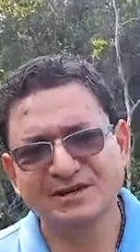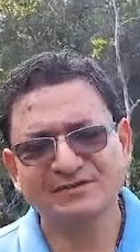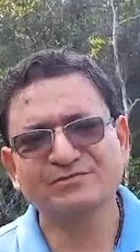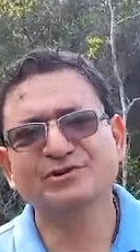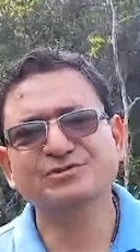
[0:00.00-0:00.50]

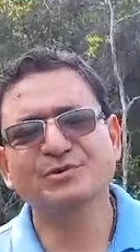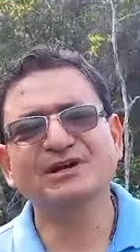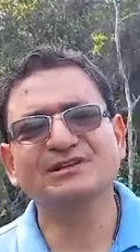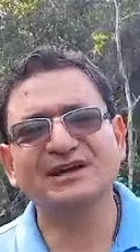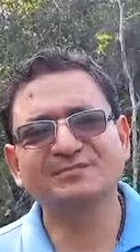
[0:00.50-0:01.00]
Of course, we want
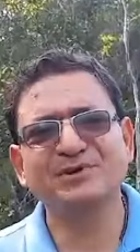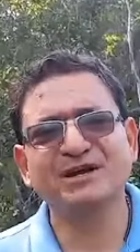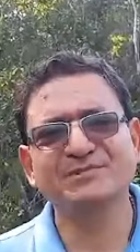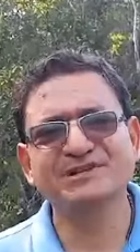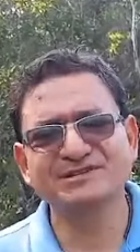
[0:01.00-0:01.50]
to thank
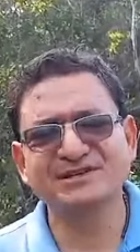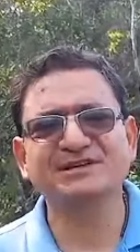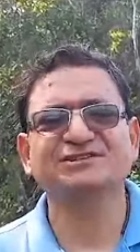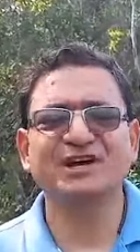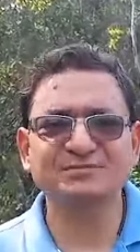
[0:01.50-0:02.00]
Prime
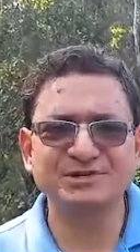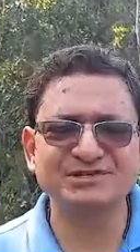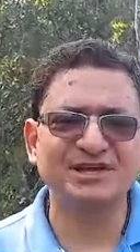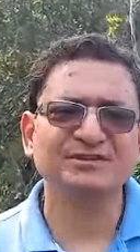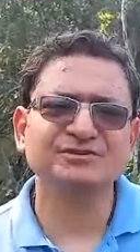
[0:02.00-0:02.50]
Minister John
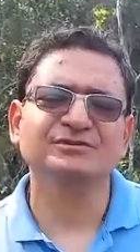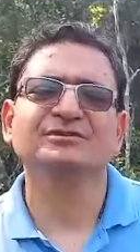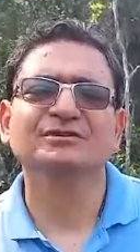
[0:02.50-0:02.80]
Briceño,